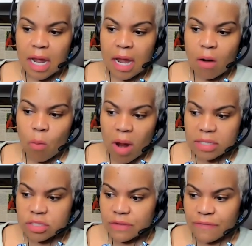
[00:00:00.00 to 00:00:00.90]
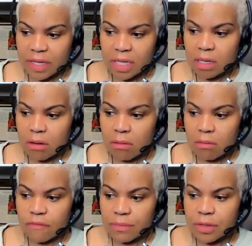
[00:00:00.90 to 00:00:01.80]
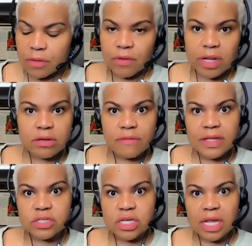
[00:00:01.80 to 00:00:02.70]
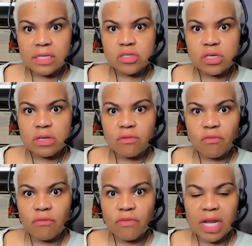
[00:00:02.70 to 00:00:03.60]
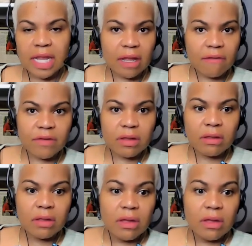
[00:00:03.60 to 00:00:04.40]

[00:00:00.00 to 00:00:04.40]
I watched a video from the director of education for Canva,